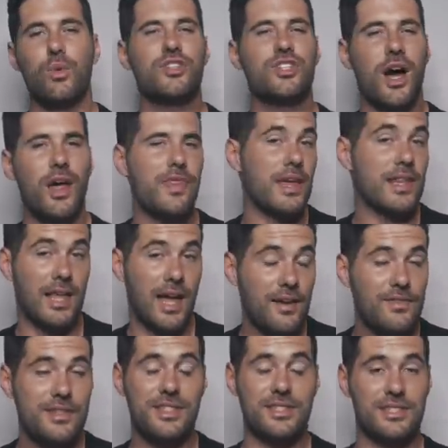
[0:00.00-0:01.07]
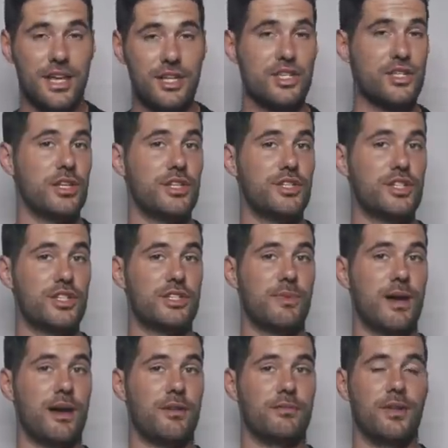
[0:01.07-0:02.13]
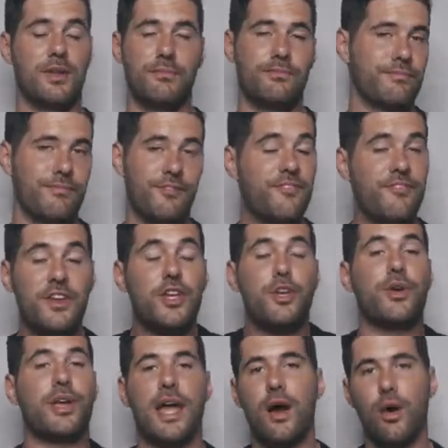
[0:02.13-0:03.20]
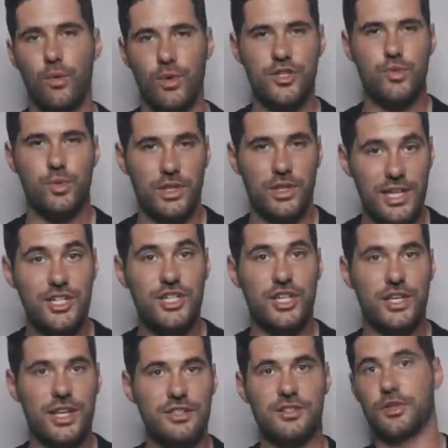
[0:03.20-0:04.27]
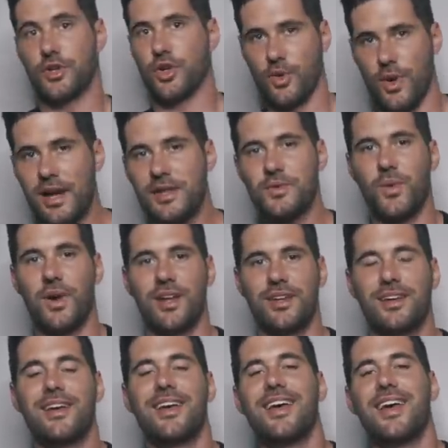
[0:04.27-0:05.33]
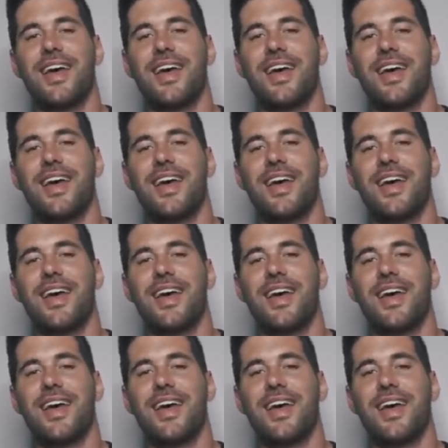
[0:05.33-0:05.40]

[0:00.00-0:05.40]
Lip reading: We're taught that life is essentially just about figuring out which religion is the correct one,